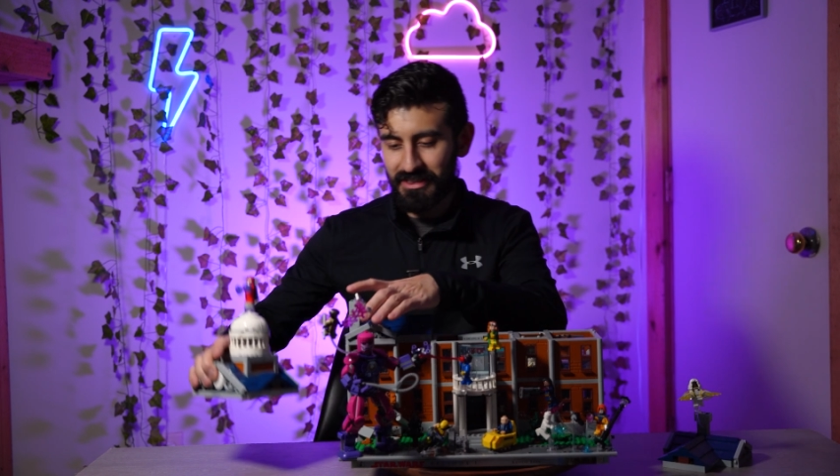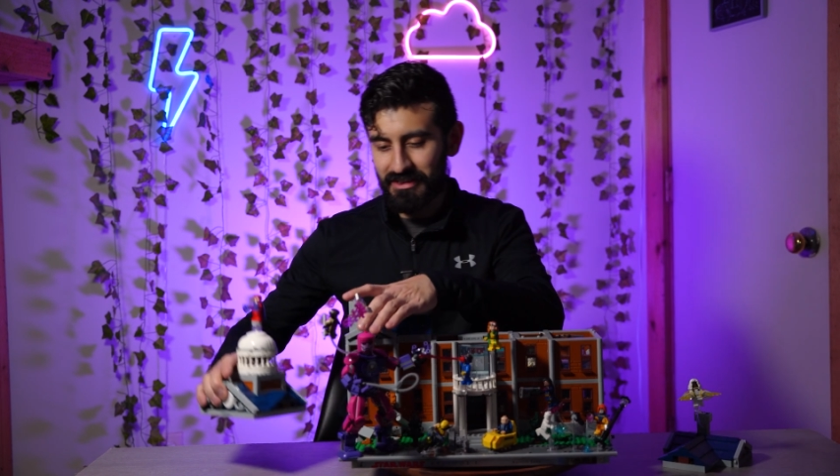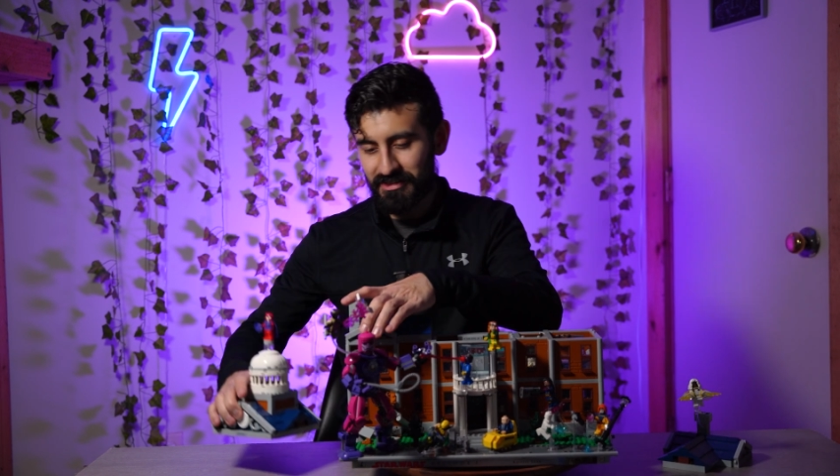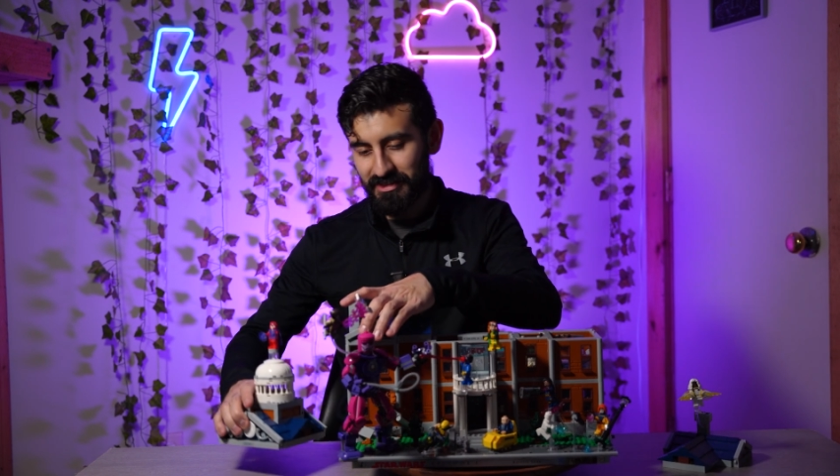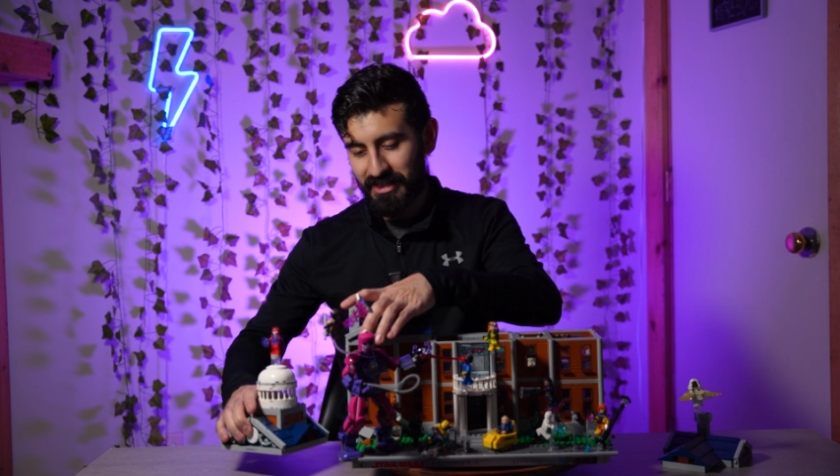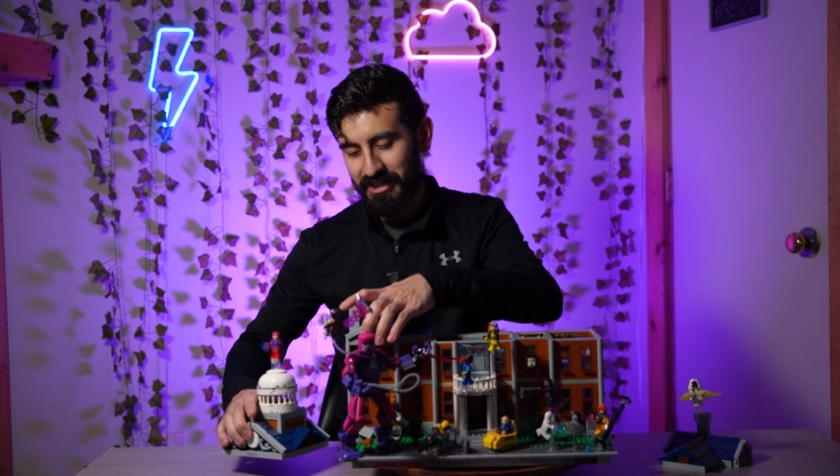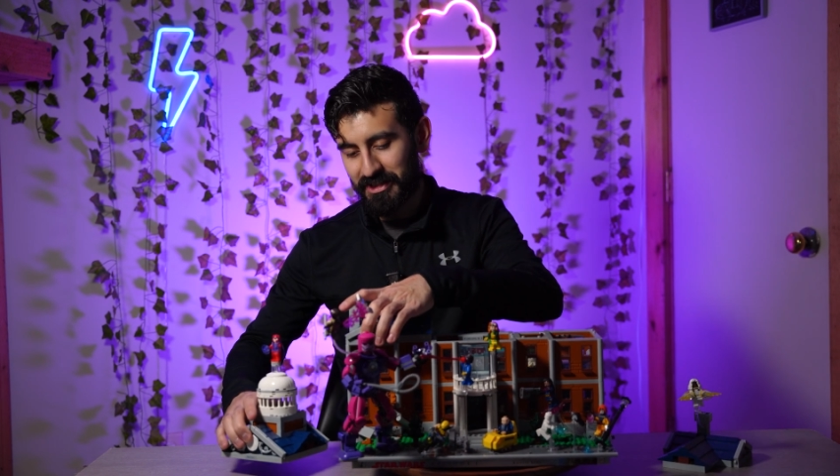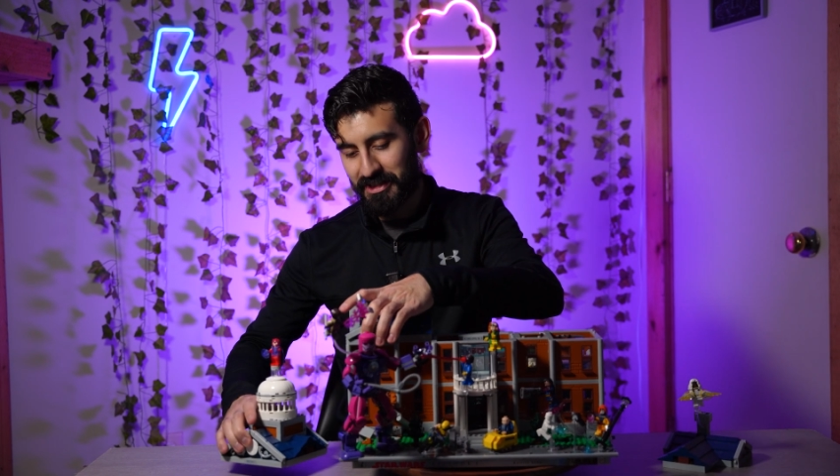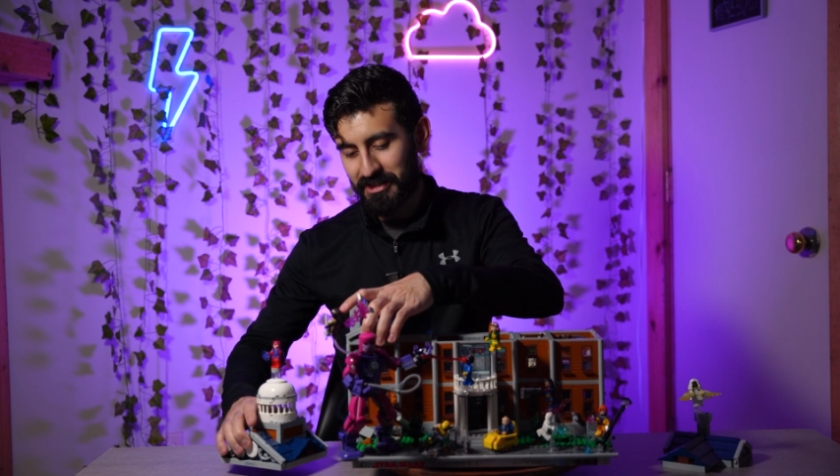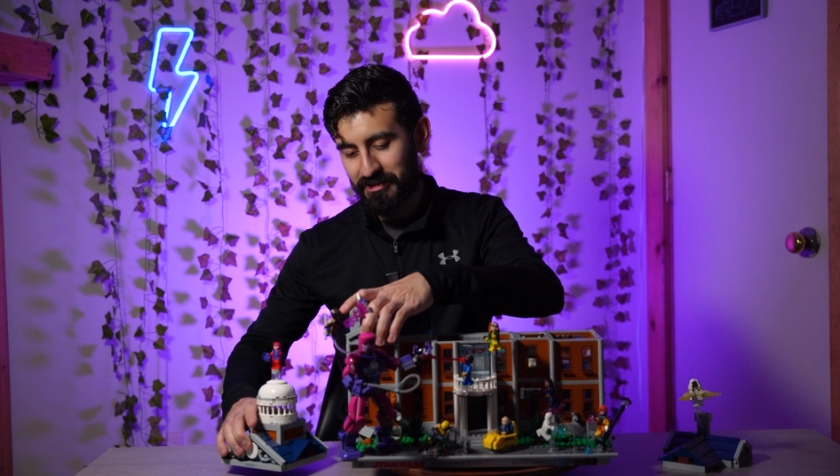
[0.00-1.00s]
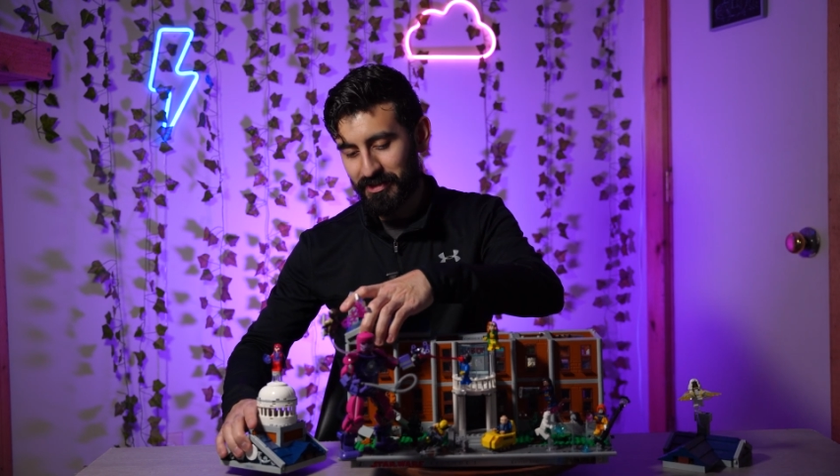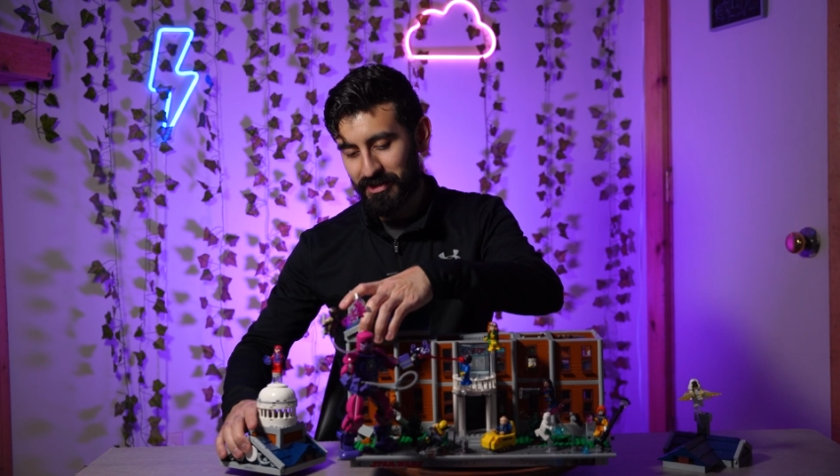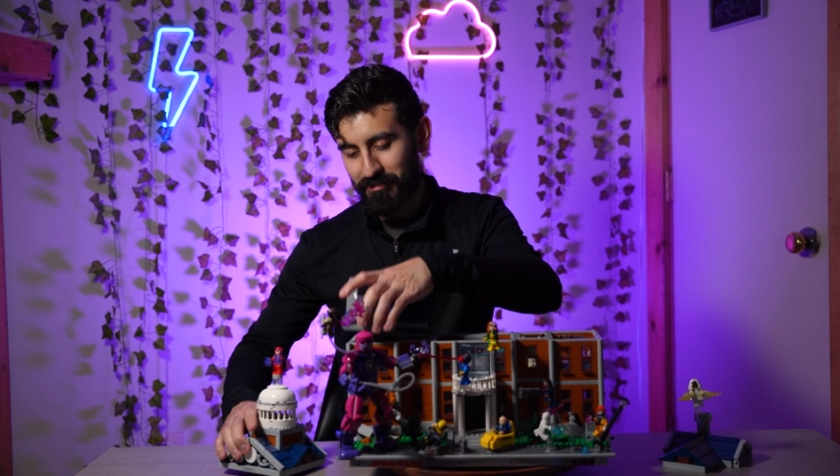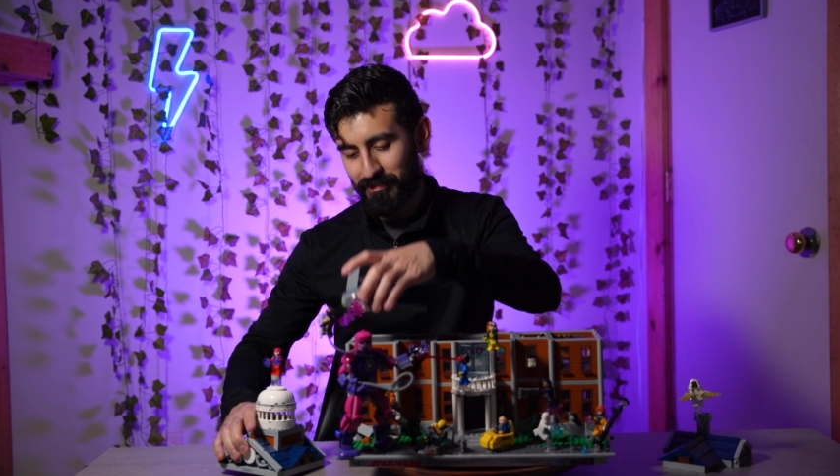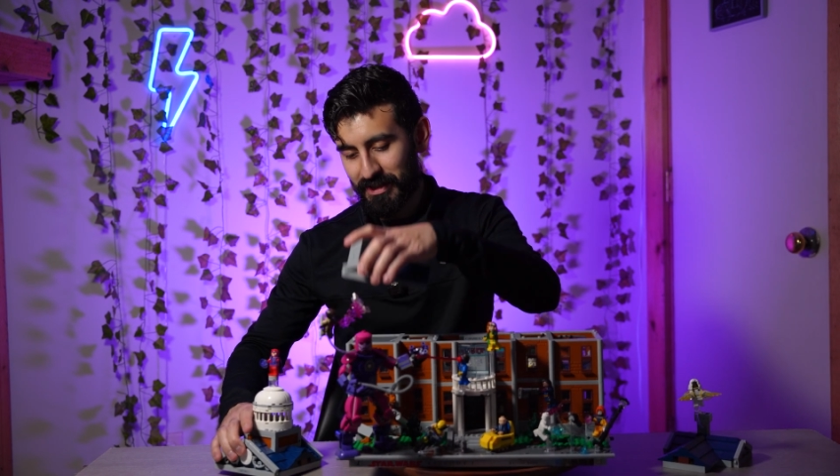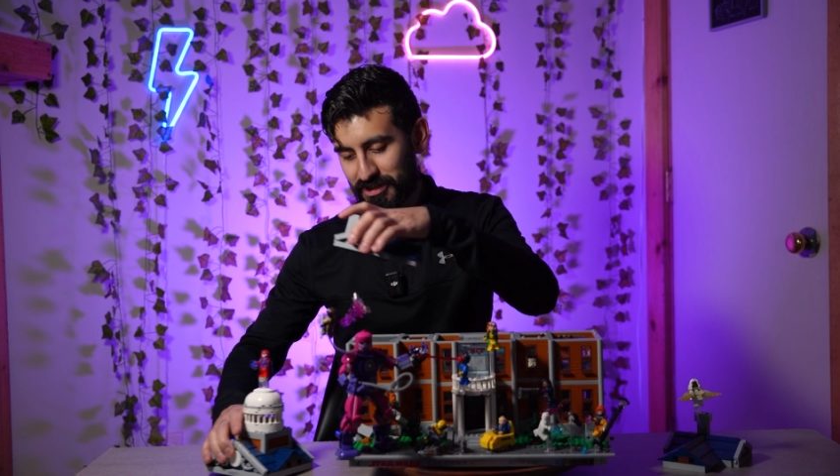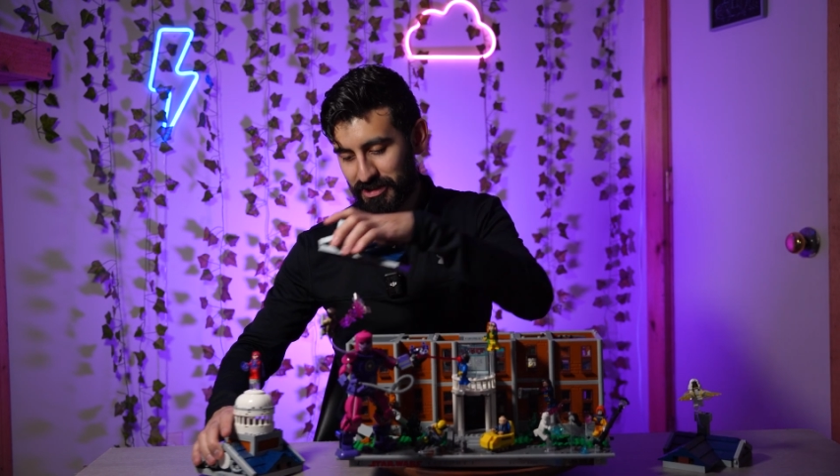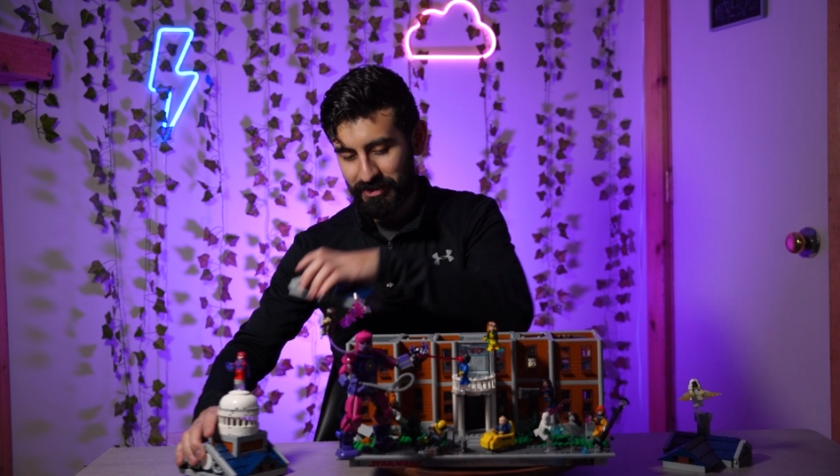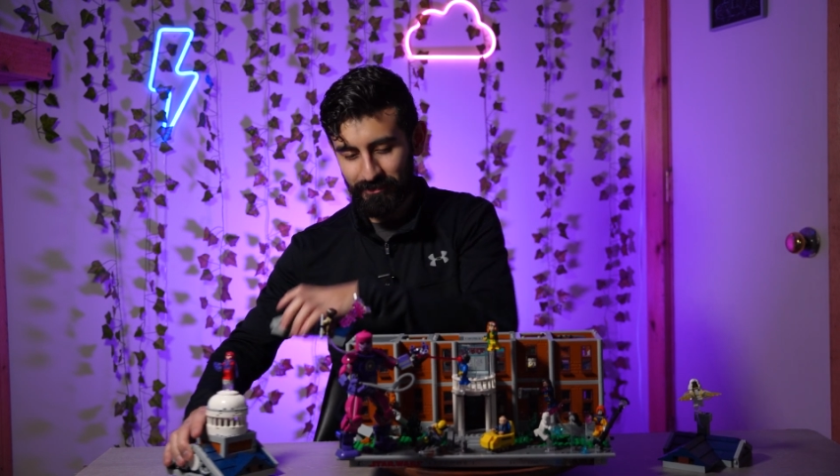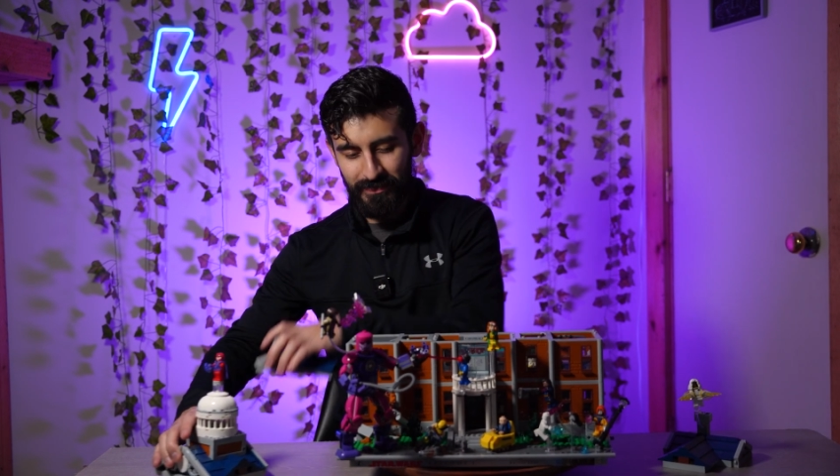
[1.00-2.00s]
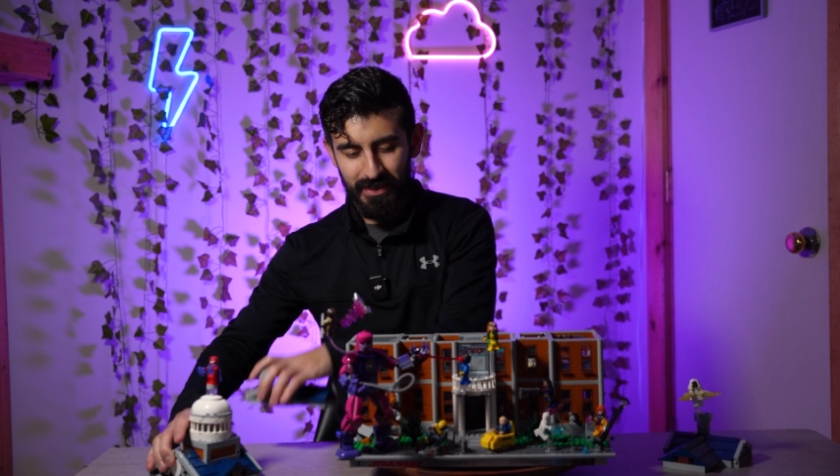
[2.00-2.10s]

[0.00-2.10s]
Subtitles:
inside of the mansion.